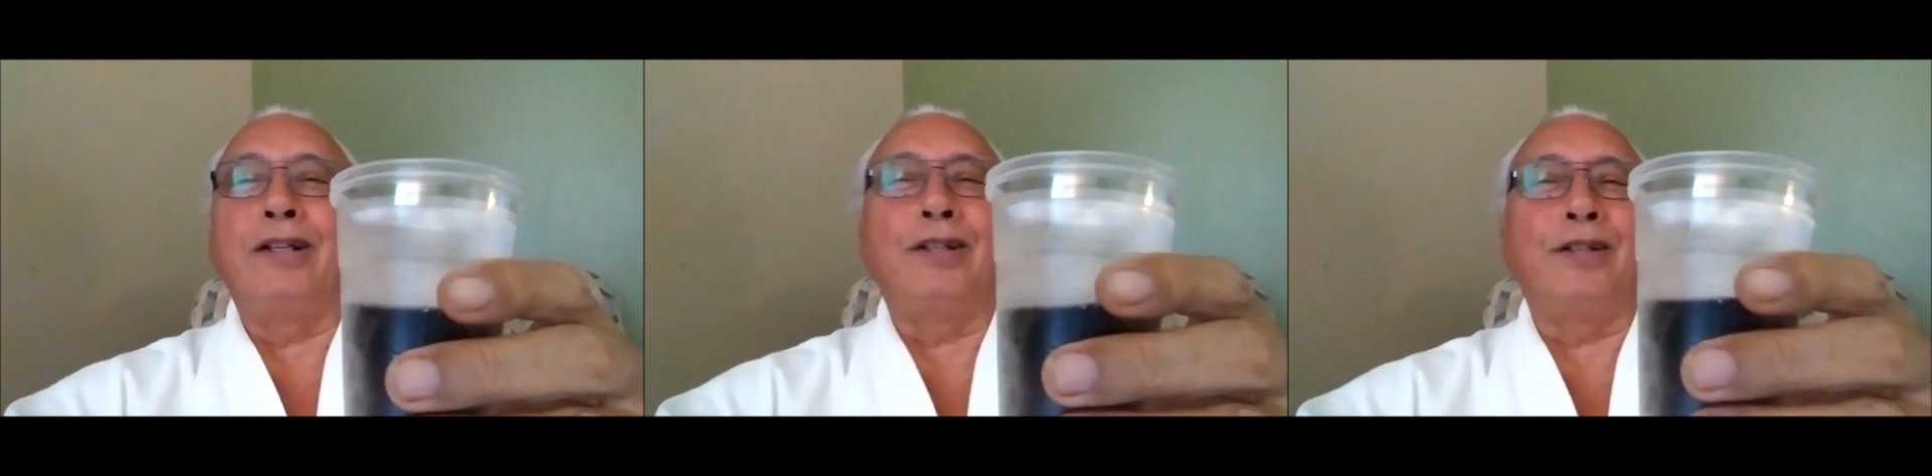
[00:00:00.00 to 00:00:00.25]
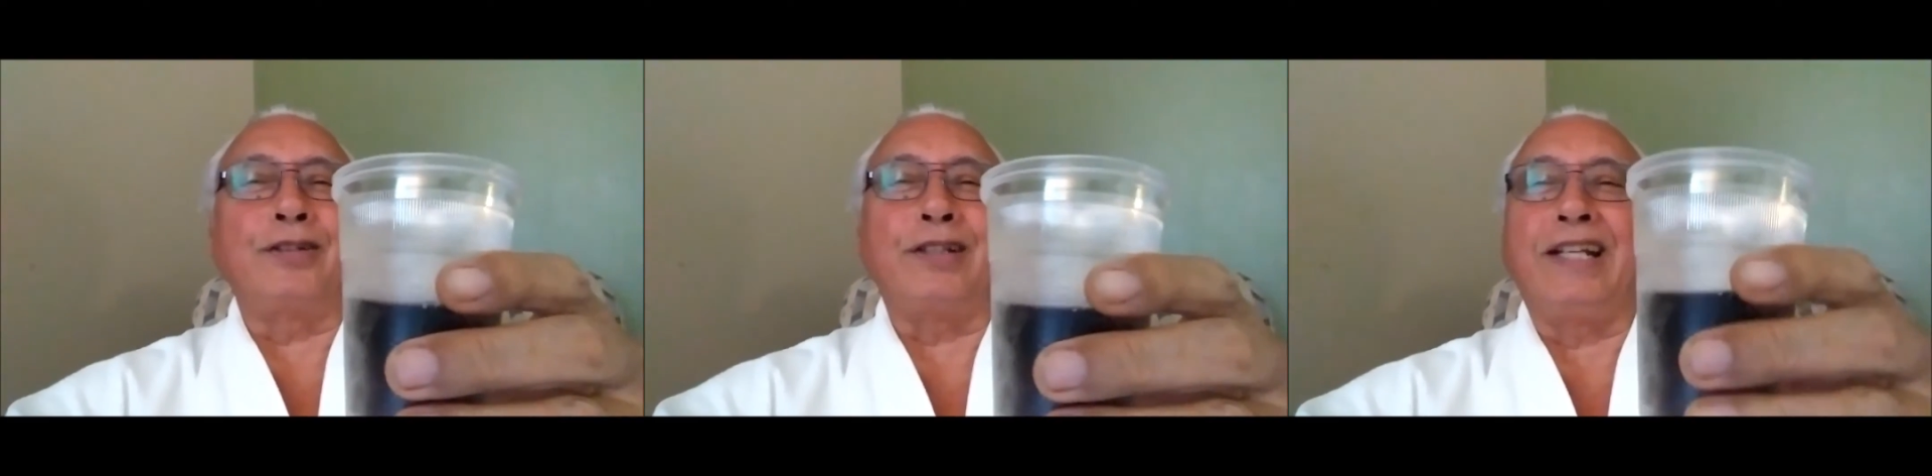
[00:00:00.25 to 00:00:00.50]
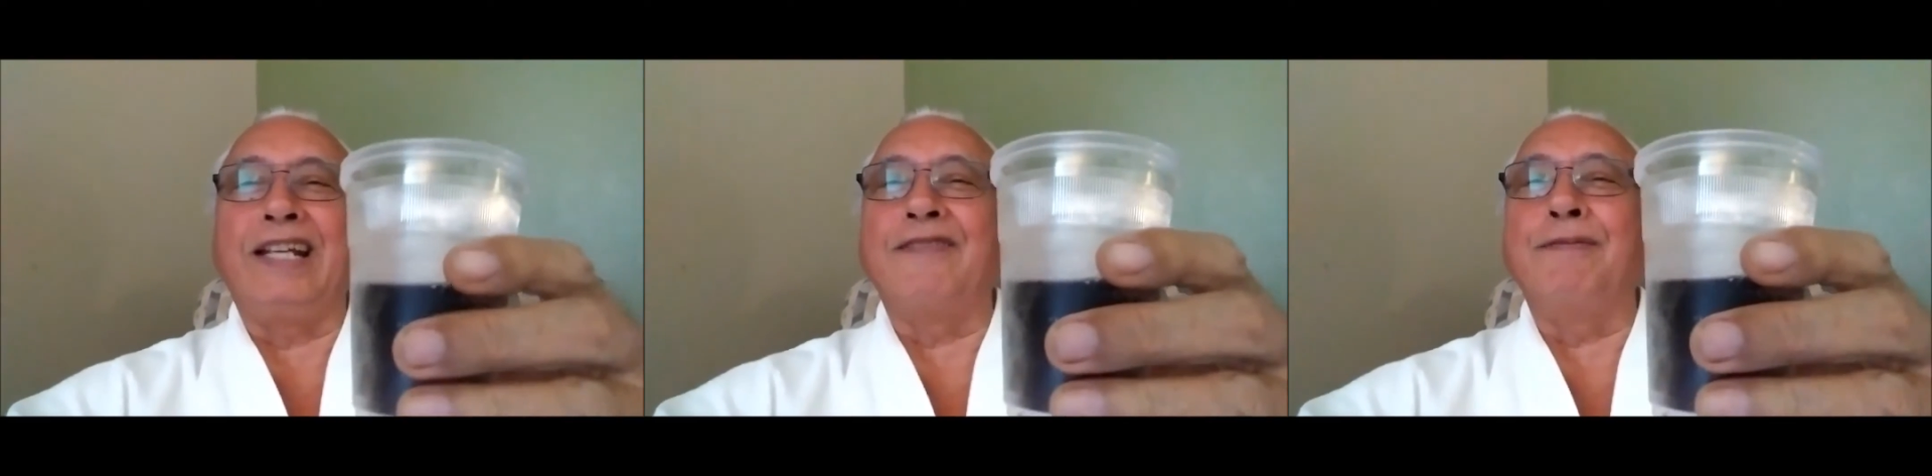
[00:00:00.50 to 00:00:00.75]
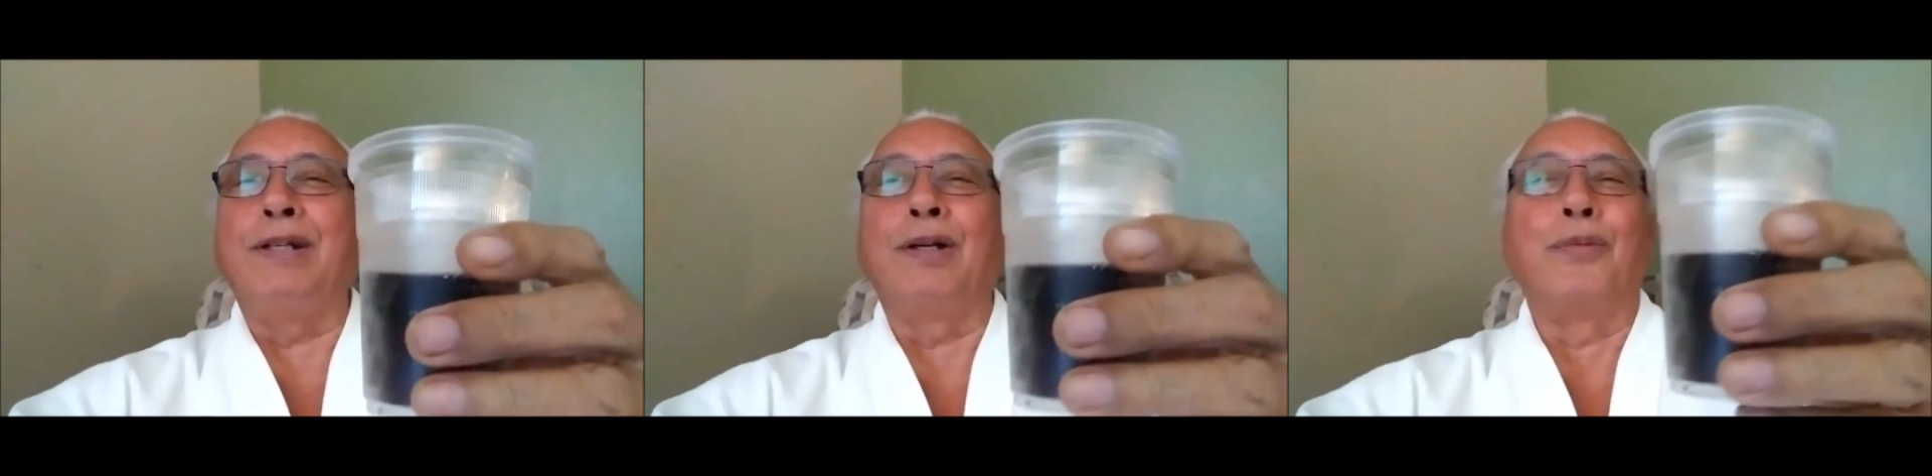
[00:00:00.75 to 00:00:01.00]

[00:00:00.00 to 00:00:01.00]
I just say, give me a